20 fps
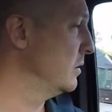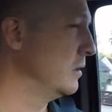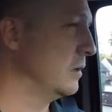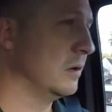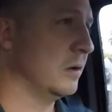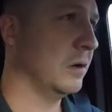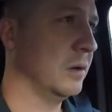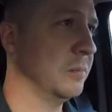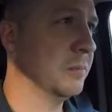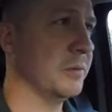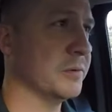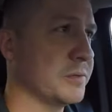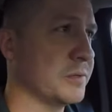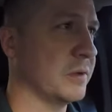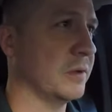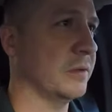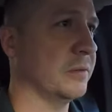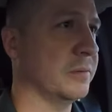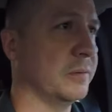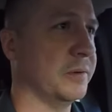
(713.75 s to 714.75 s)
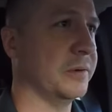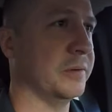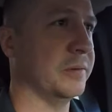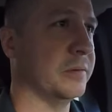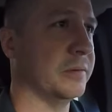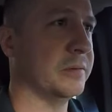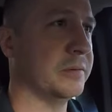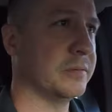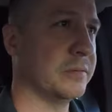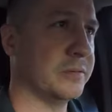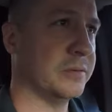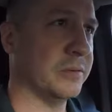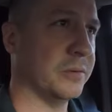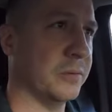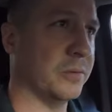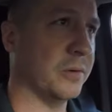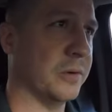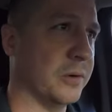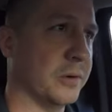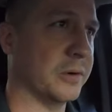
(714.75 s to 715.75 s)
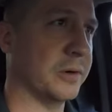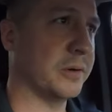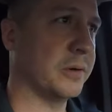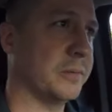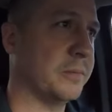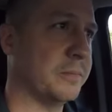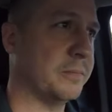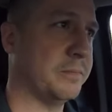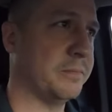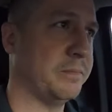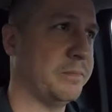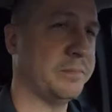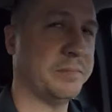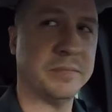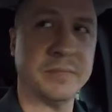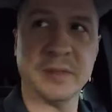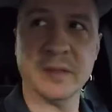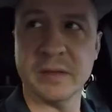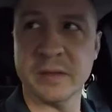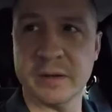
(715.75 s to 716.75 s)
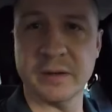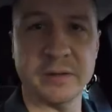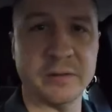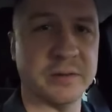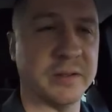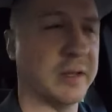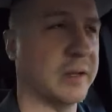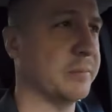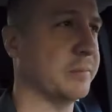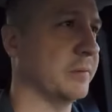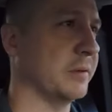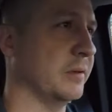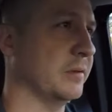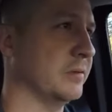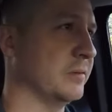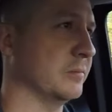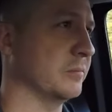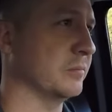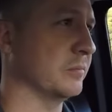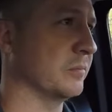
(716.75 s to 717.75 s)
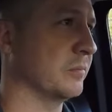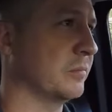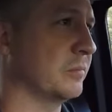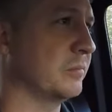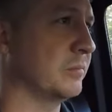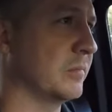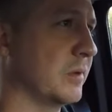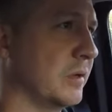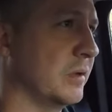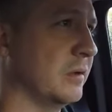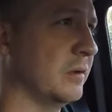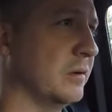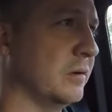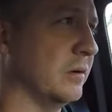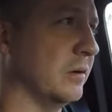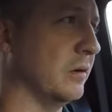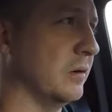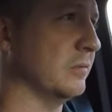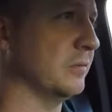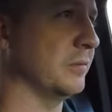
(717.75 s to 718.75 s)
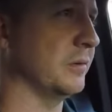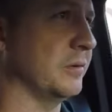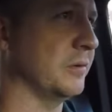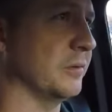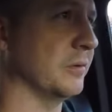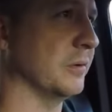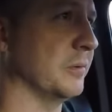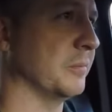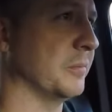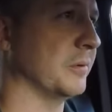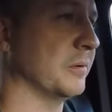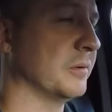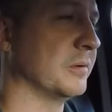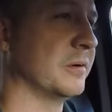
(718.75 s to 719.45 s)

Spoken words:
Almost all the way to work. I'm gonna stop and get some coffee creamer.